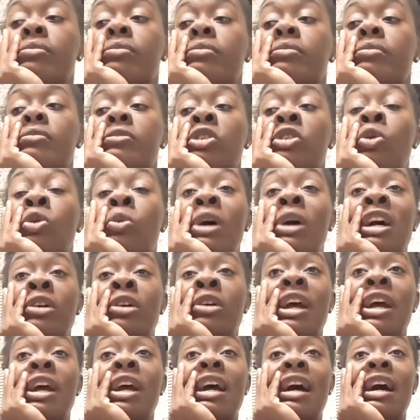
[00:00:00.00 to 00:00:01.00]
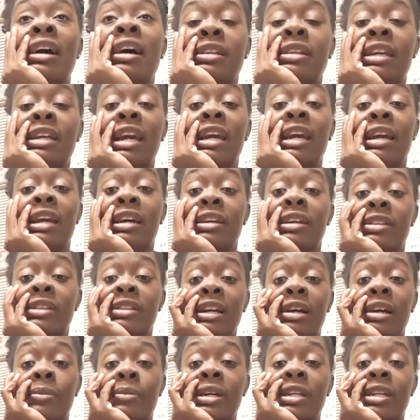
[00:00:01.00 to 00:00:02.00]
right away out the gate after I
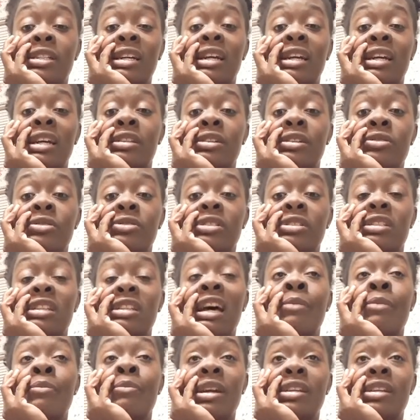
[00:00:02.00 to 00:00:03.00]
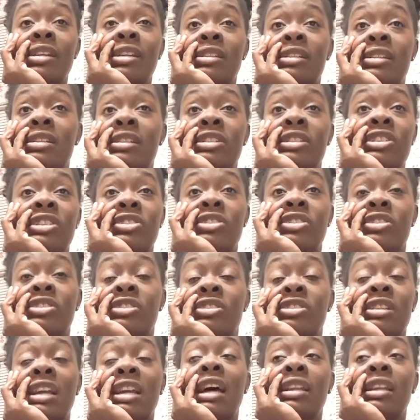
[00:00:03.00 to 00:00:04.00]
got my diagnosis, I made the decision to
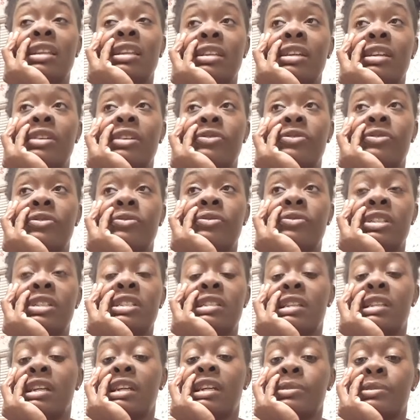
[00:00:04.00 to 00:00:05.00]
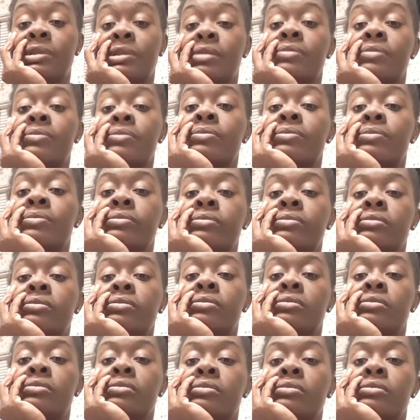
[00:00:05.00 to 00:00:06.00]
not live the stigma.
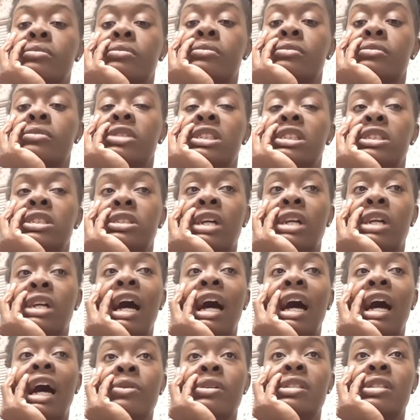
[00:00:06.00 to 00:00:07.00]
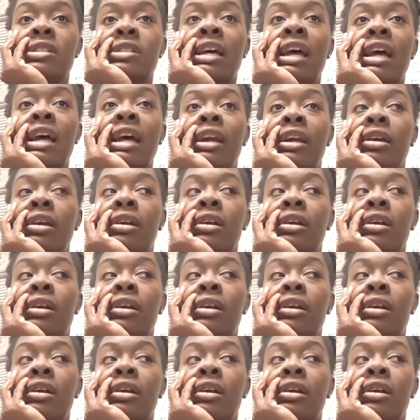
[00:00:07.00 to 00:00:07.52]
So I would say